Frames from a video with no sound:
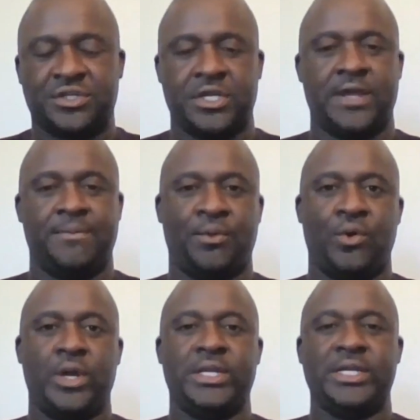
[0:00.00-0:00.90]

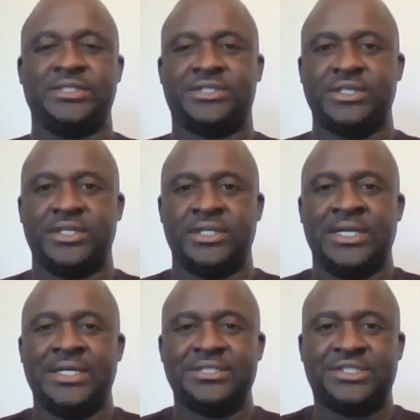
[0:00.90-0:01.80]
standpoint is to
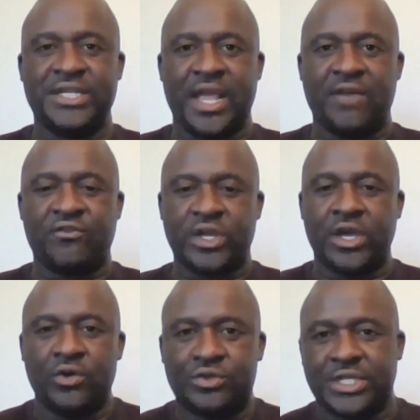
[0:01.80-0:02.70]
see every
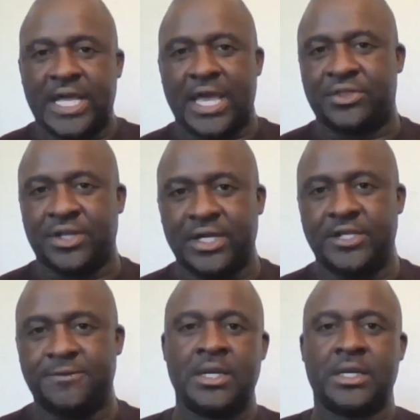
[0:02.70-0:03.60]
coach and athlete